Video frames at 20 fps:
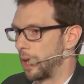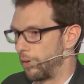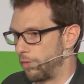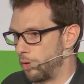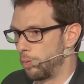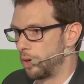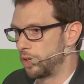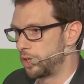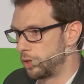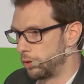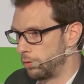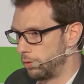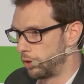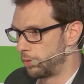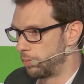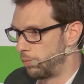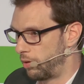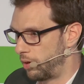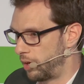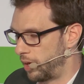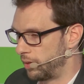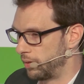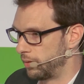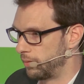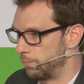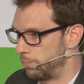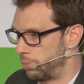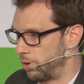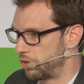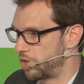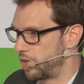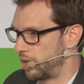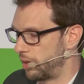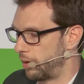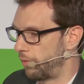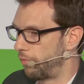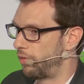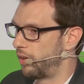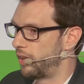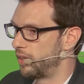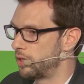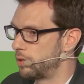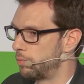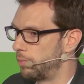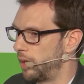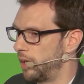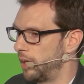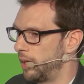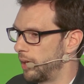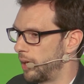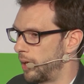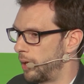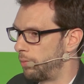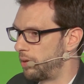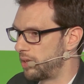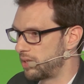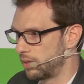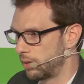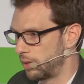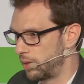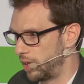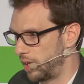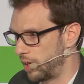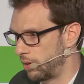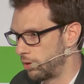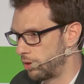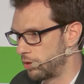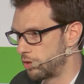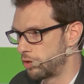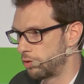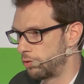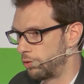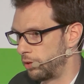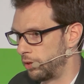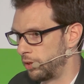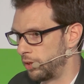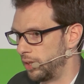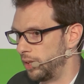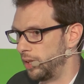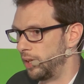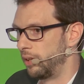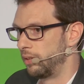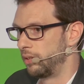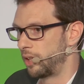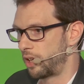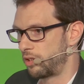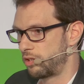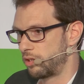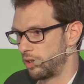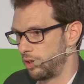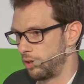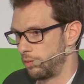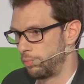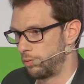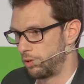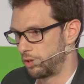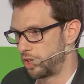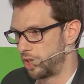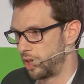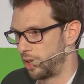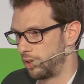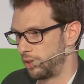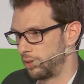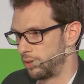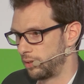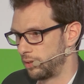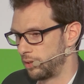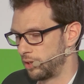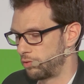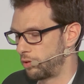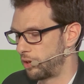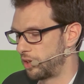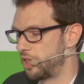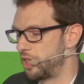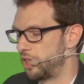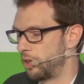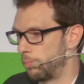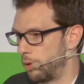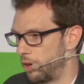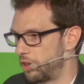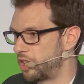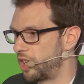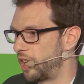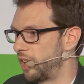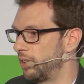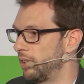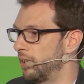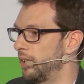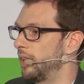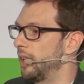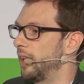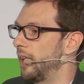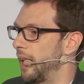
If you want to look more on blockchain in France, we recently announced our national blockchain strategy on blockchain,